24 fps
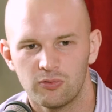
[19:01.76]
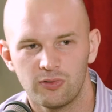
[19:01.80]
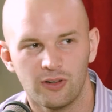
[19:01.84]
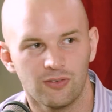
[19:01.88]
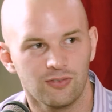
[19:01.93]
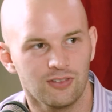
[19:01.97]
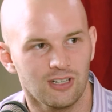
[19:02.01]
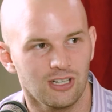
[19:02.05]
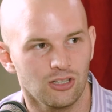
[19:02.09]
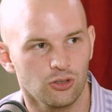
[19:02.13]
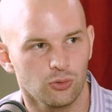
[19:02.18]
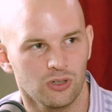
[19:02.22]

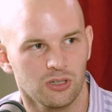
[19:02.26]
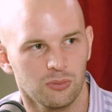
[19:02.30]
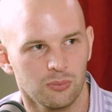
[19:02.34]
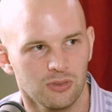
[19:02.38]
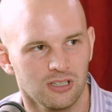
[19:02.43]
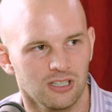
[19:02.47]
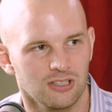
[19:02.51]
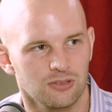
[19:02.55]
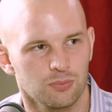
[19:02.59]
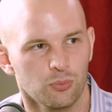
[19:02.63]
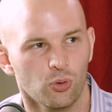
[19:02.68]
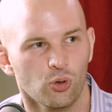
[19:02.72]
15, 20
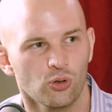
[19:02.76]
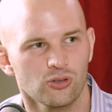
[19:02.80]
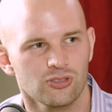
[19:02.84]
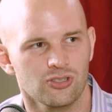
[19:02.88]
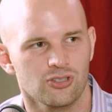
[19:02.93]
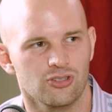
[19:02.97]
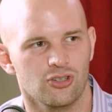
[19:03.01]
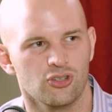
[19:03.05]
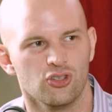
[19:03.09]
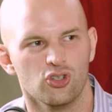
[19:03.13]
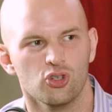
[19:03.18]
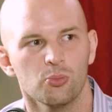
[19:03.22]
minutes more as a
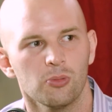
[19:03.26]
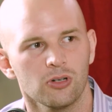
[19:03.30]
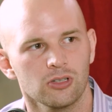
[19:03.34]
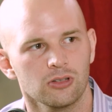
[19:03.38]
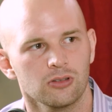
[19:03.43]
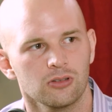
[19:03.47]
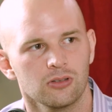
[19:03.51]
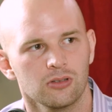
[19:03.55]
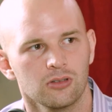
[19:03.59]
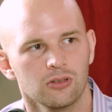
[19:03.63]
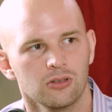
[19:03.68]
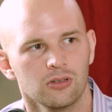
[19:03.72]
denouement,
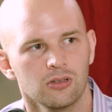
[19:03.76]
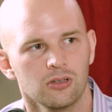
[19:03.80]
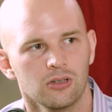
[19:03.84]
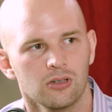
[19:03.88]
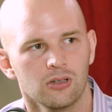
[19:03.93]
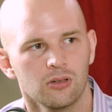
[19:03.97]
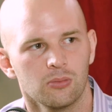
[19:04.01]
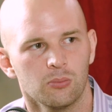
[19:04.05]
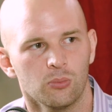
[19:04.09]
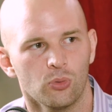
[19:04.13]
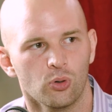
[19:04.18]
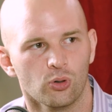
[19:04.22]

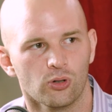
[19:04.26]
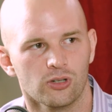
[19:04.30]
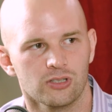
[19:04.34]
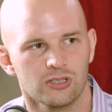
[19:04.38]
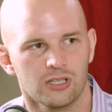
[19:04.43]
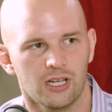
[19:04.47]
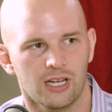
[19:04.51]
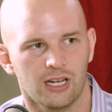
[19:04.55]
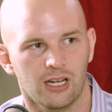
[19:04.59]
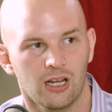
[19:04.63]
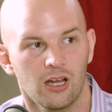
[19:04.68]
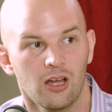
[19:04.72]
more as
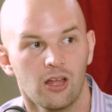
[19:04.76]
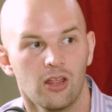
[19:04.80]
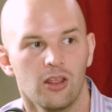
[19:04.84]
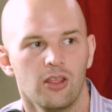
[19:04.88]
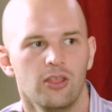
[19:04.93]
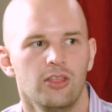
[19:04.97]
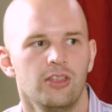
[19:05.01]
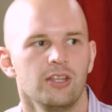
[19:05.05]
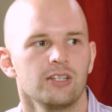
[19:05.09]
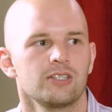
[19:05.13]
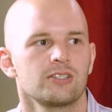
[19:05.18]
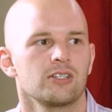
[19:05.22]
like,
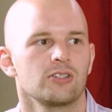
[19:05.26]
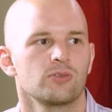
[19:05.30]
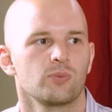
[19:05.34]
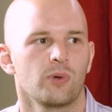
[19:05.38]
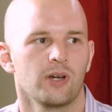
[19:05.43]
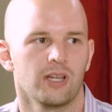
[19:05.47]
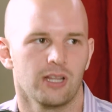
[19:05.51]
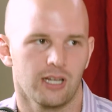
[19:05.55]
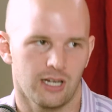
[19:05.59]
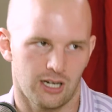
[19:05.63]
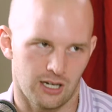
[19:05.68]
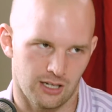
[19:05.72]
this is
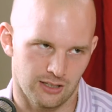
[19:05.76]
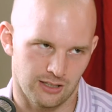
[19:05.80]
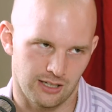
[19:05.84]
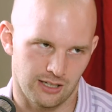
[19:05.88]
where they are